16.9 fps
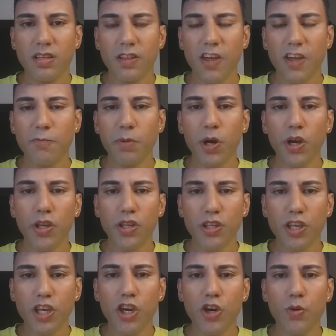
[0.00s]
They've
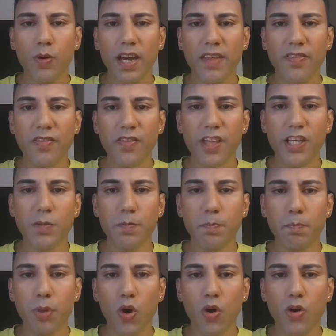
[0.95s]
put you in this
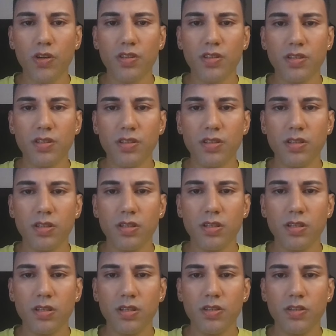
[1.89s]
box
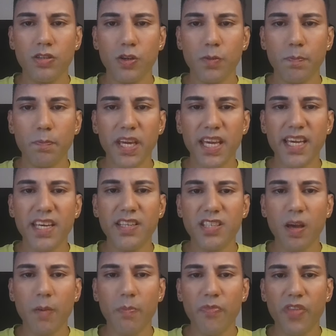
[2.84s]
to be
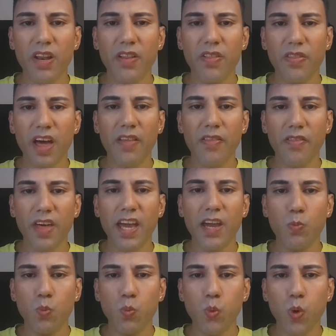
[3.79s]
something that
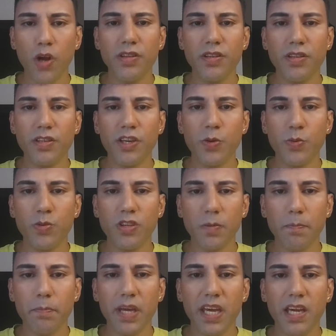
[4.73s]
they want you
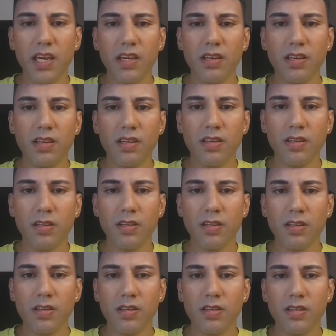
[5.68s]
to be
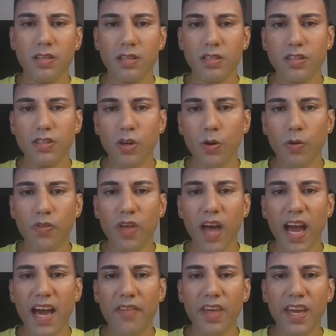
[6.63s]
so
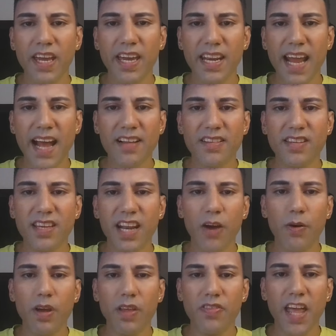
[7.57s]
that they can act it
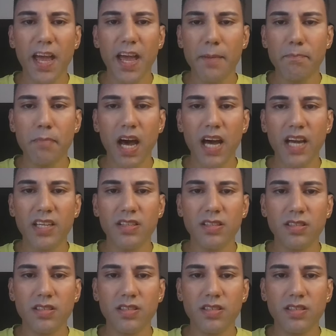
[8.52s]
out in their
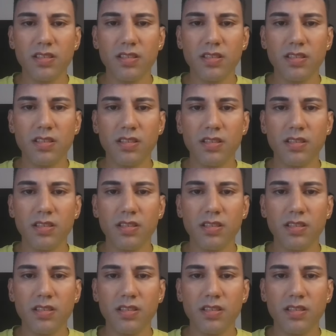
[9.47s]
minds.